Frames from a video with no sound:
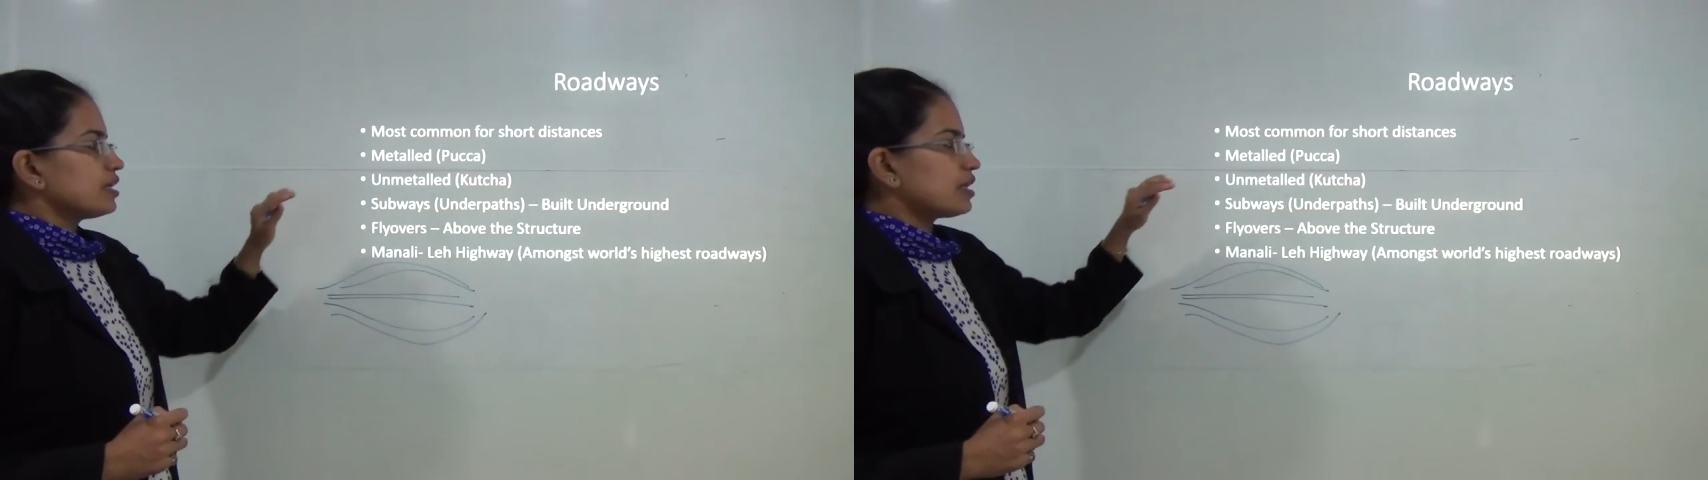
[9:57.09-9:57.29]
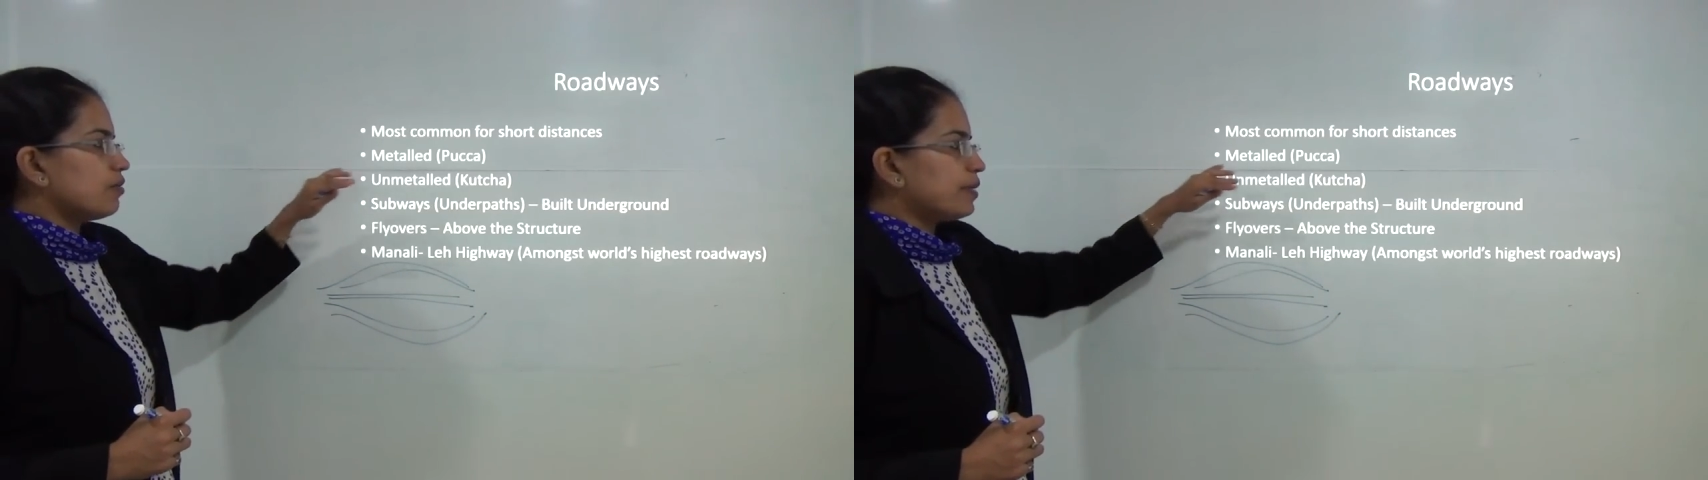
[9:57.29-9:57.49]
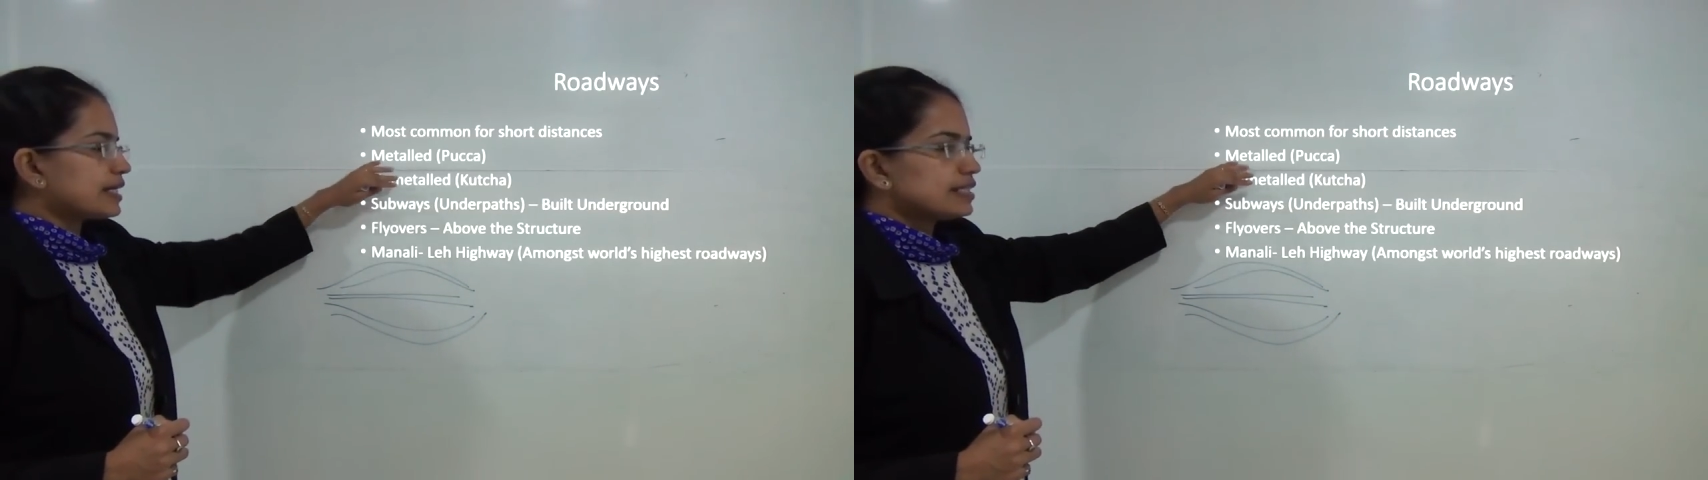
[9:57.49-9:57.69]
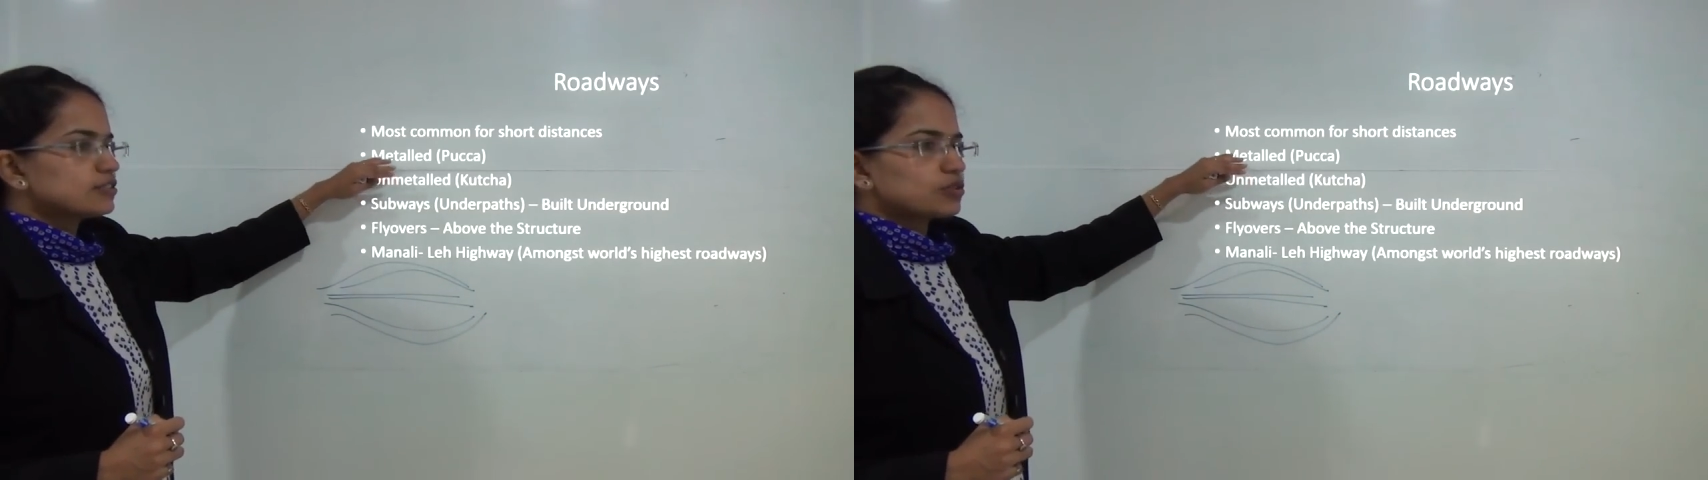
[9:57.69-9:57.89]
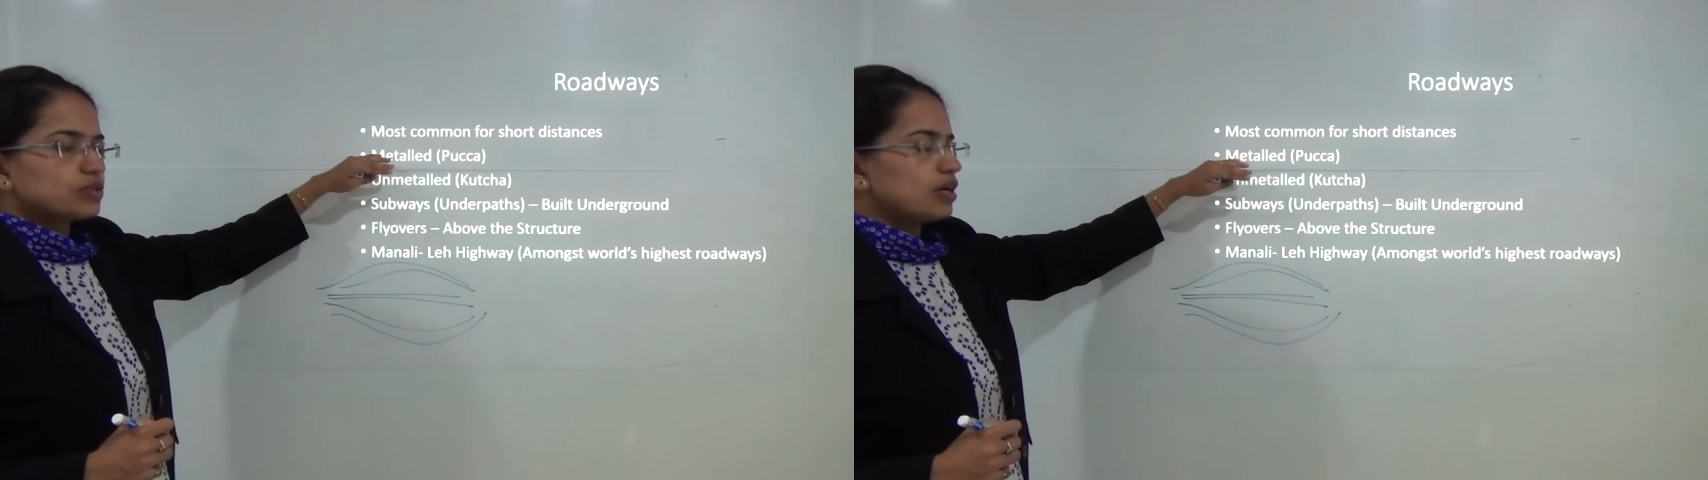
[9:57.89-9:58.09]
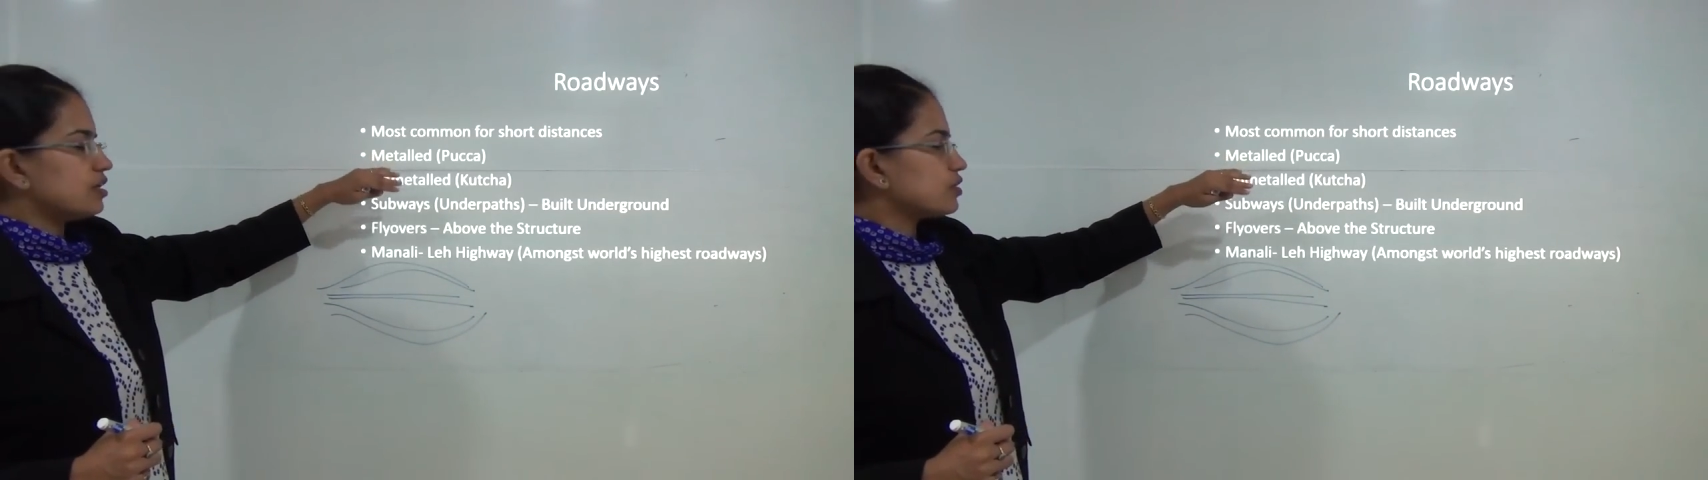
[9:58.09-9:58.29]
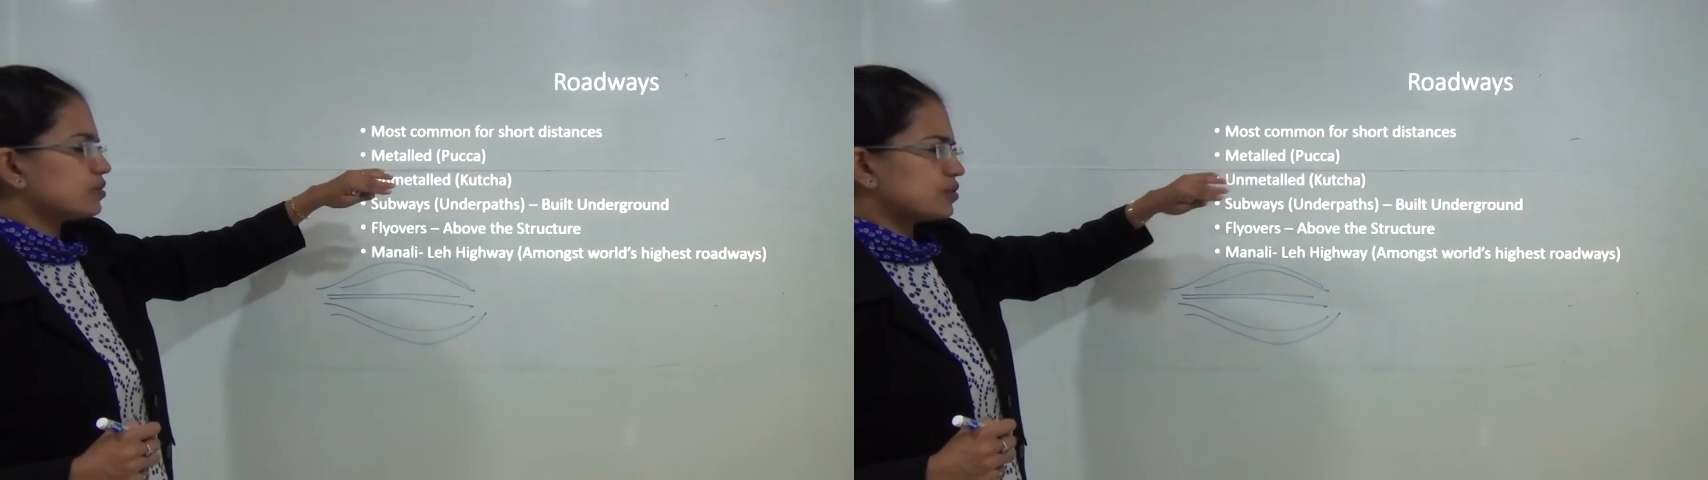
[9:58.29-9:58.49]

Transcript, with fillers: Now metals could, uh,